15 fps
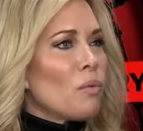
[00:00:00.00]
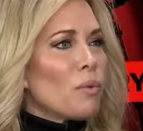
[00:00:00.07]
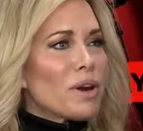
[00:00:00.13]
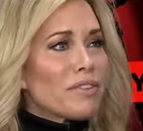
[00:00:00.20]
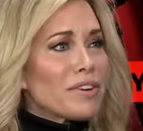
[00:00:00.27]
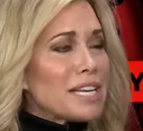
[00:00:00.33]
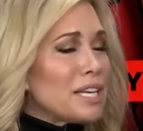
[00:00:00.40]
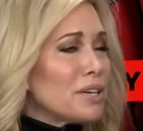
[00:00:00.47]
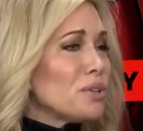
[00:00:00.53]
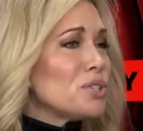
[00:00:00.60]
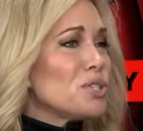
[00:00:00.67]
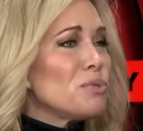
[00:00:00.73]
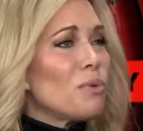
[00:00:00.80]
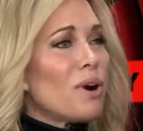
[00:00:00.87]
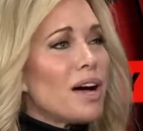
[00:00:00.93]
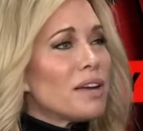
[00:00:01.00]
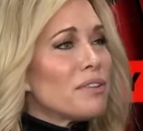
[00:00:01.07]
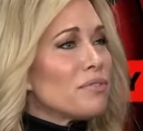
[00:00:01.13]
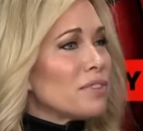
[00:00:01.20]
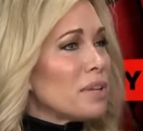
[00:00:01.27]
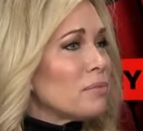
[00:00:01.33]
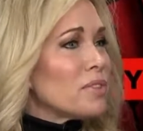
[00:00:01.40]
whatever heels you
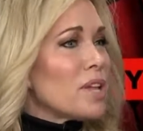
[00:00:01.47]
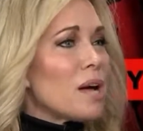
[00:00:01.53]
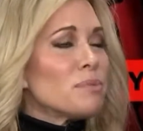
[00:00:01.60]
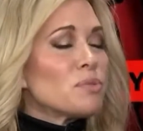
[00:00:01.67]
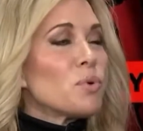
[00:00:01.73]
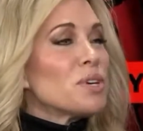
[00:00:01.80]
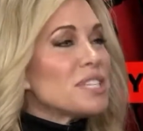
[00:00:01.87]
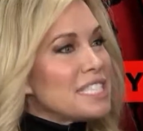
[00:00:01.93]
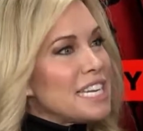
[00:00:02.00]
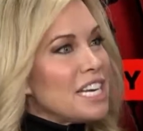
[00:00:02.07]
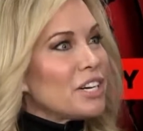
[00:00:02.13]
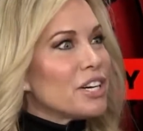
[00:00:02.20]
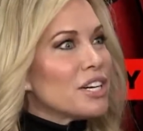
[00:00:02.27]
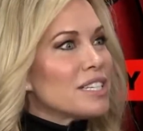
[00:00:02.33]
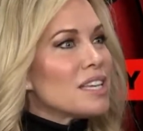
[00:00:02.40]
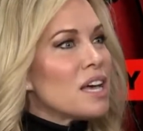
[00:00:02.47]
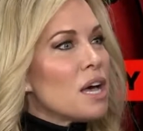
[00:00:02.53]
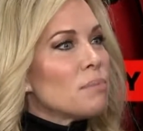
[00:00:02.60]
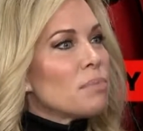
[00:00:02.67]
want, flip-flops or sneakers,